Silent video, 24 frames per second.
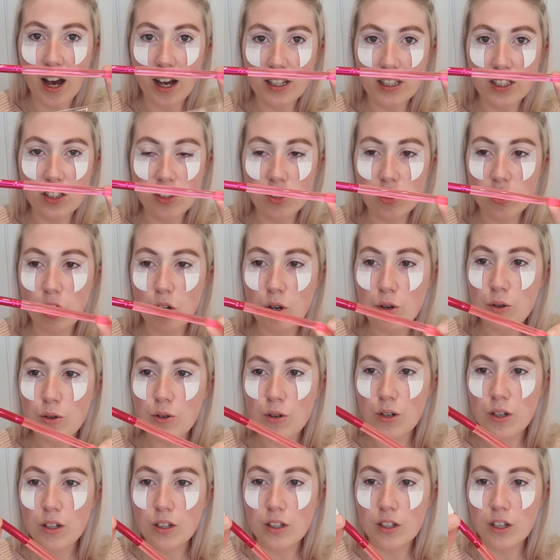It's
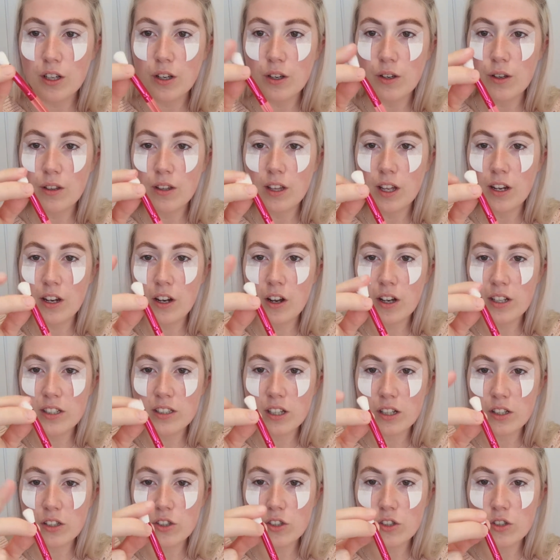so cute. They're
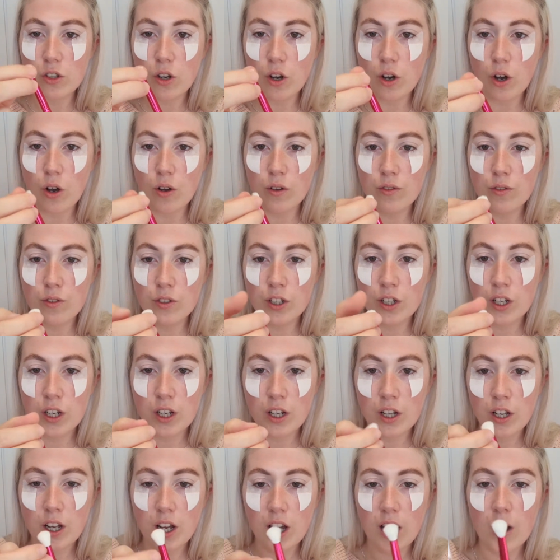nice and soft.
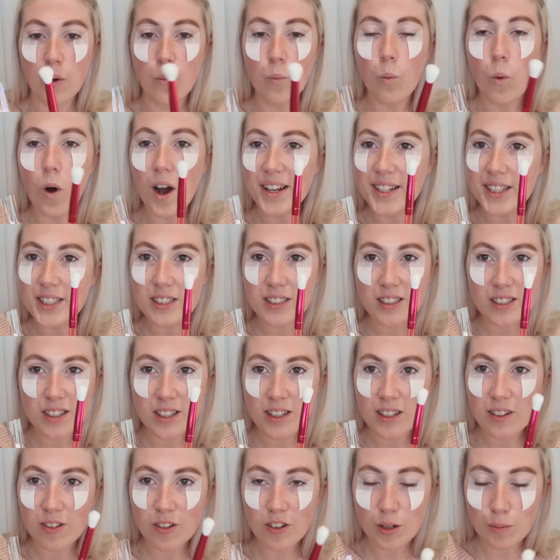White
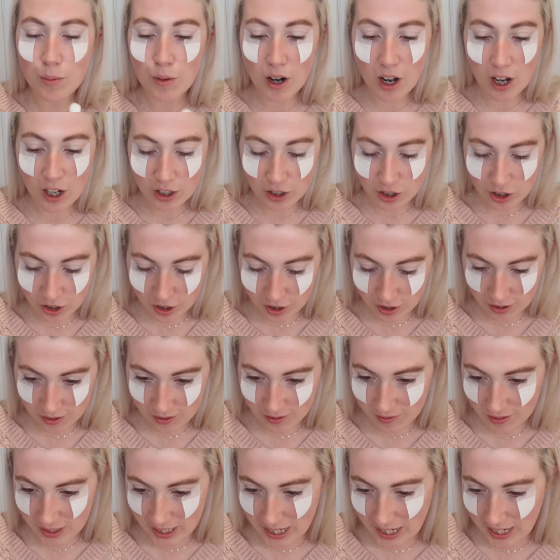on a brush,
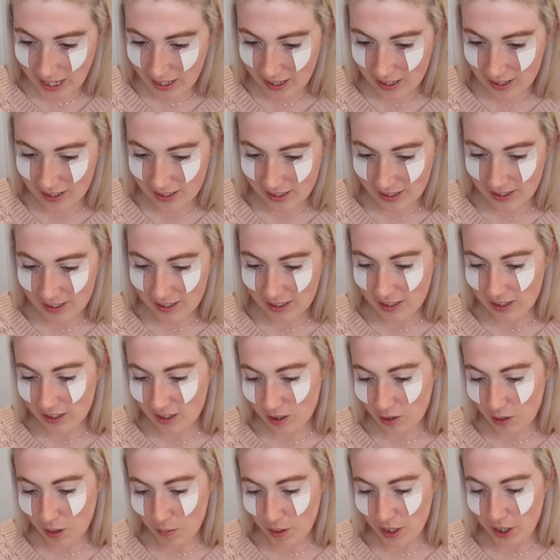really?
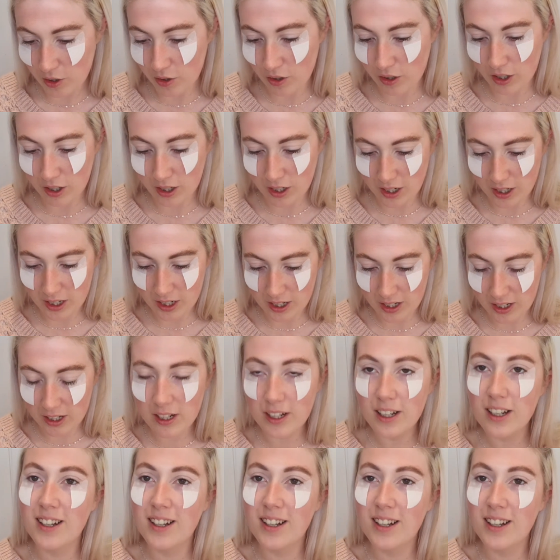Probably not a good idea.